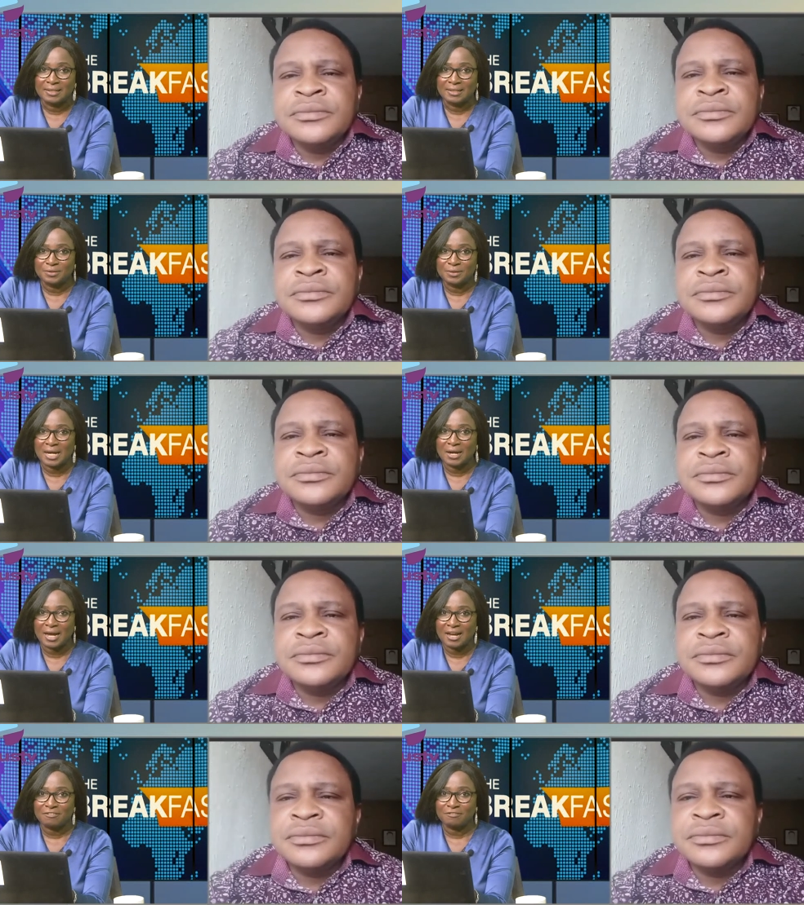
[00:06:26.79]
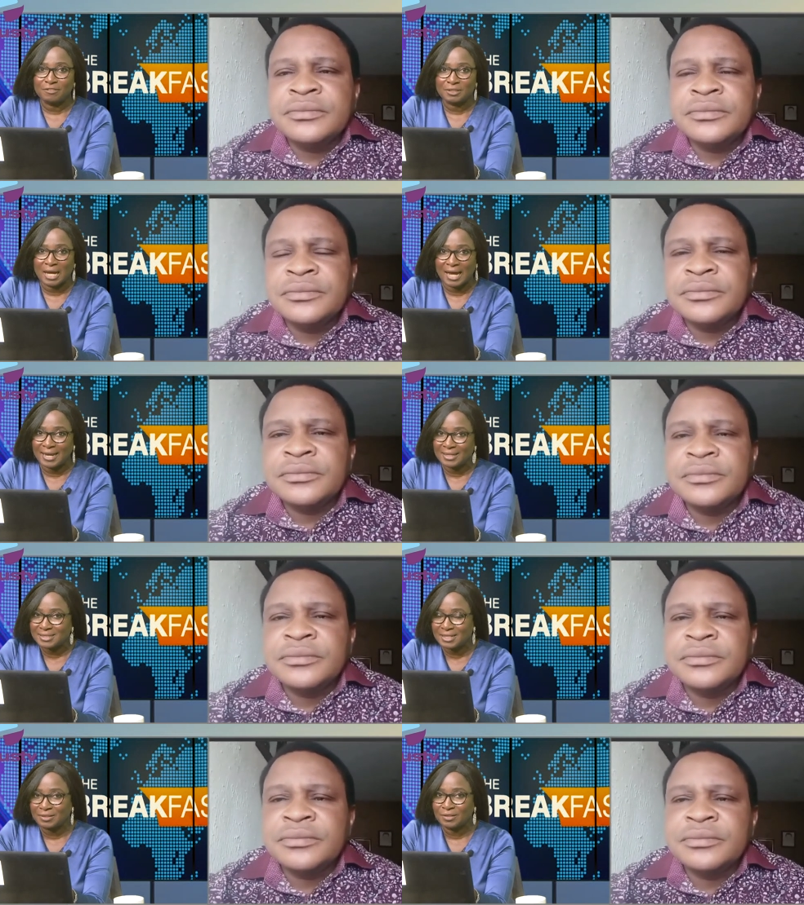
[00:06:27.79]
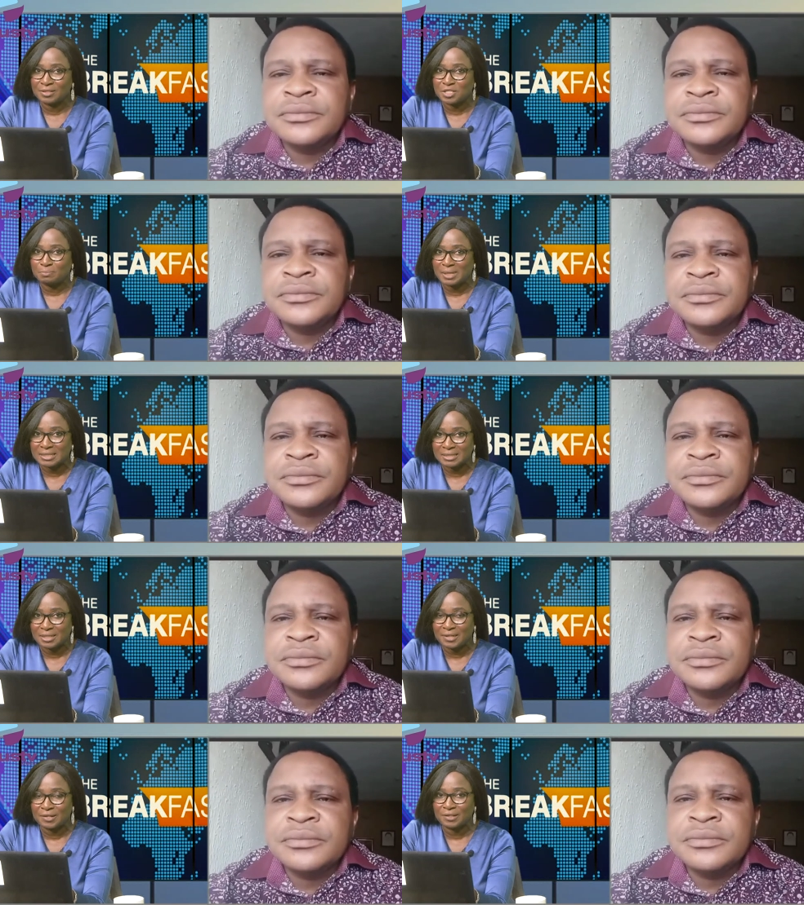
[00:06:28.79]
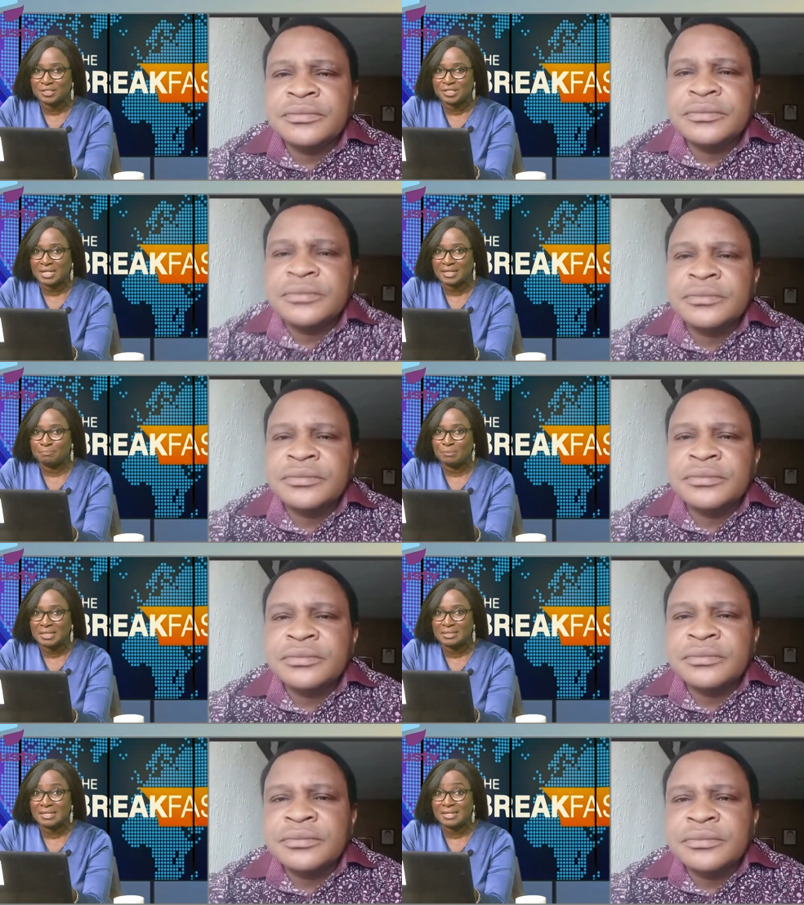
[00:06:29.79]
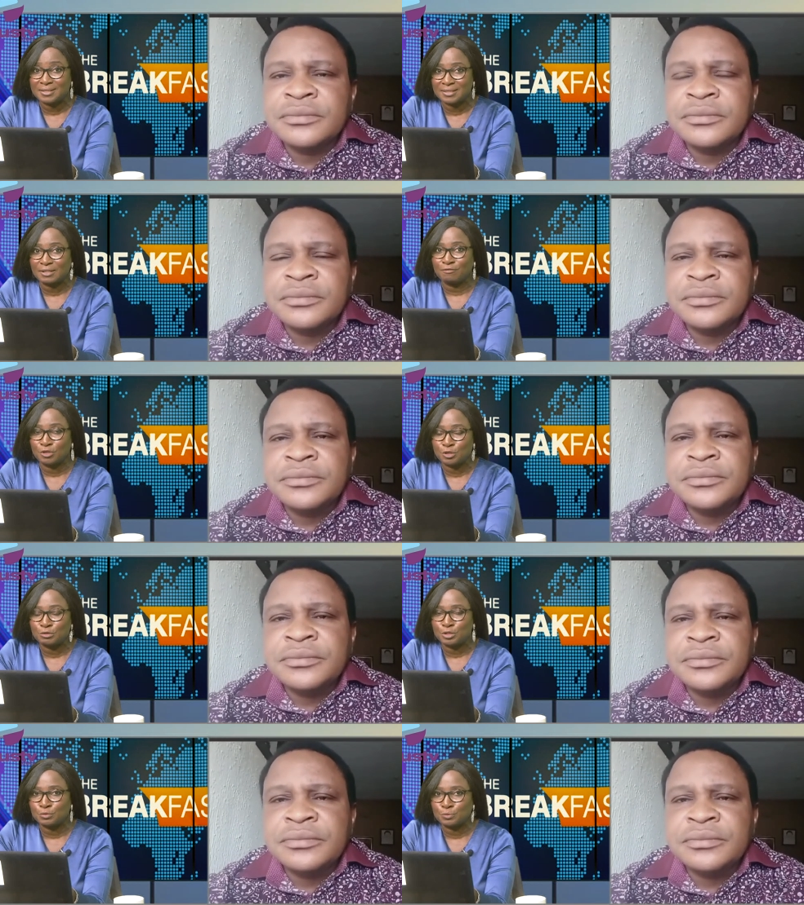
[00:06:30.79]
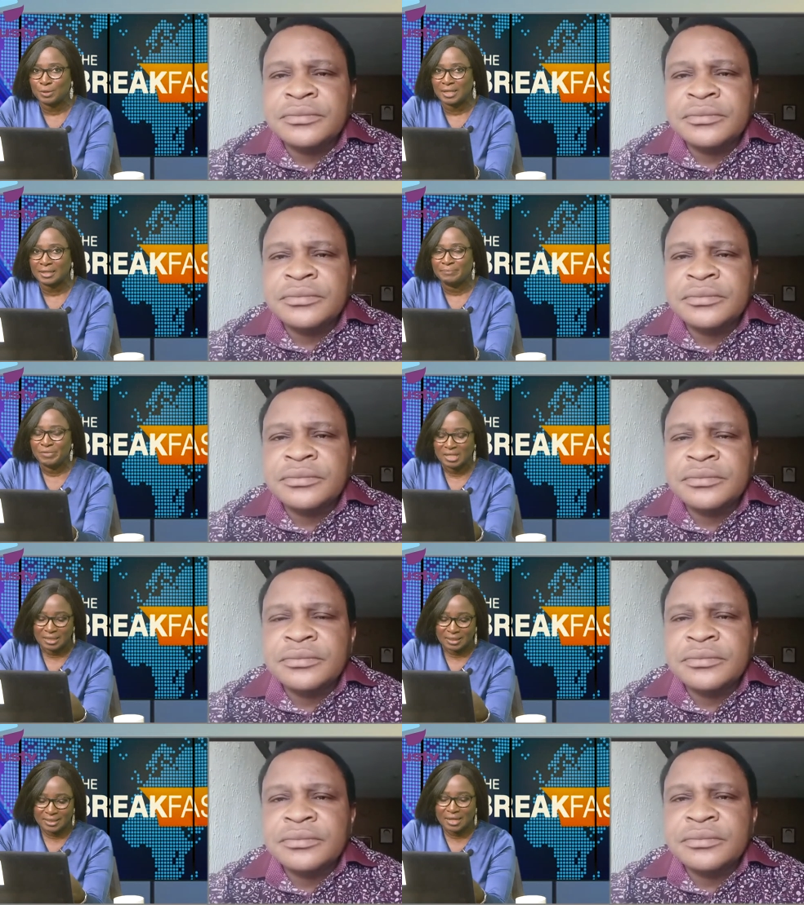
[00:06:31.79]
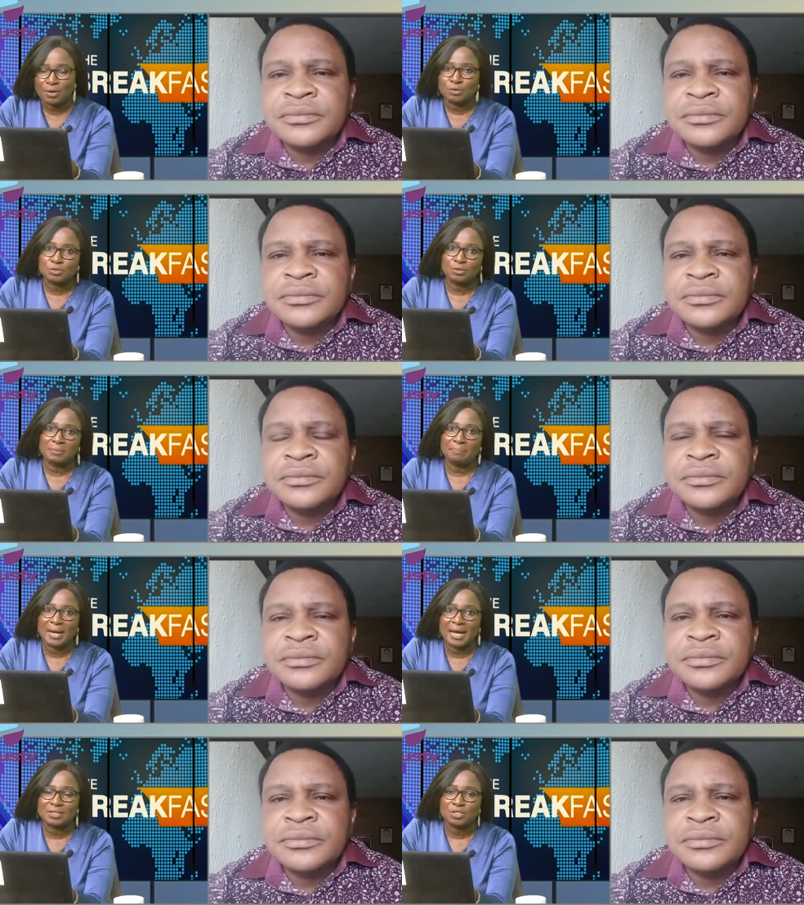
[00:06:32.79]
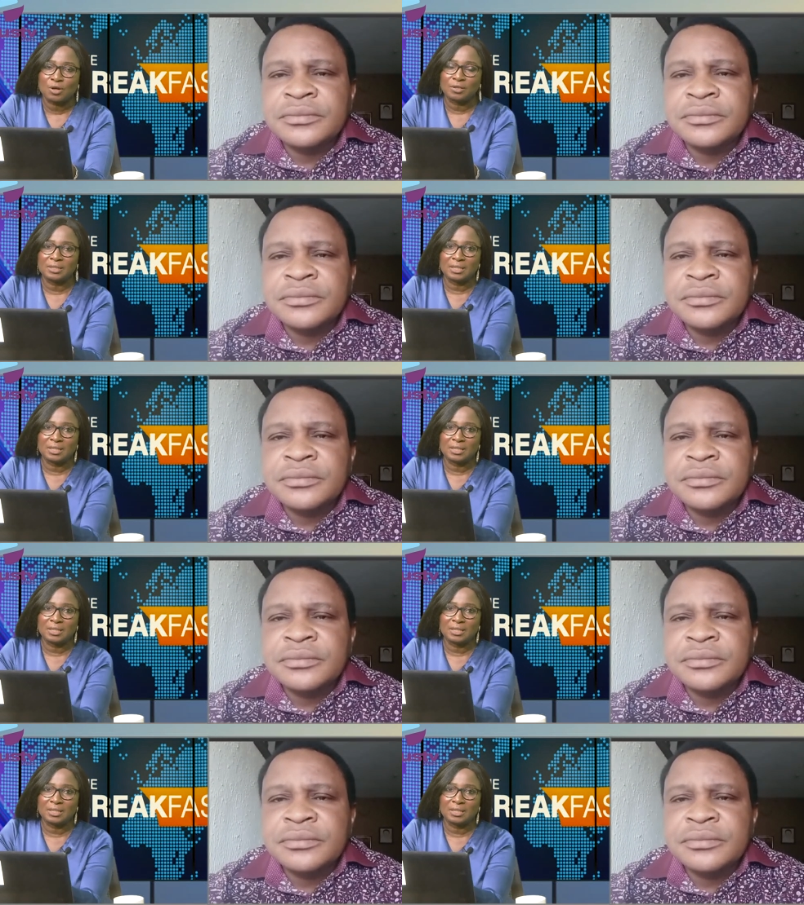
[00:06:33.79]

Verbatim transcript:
Speaker 1: you now have higher technology, better technology that makes it easier for you to work. That also impacts on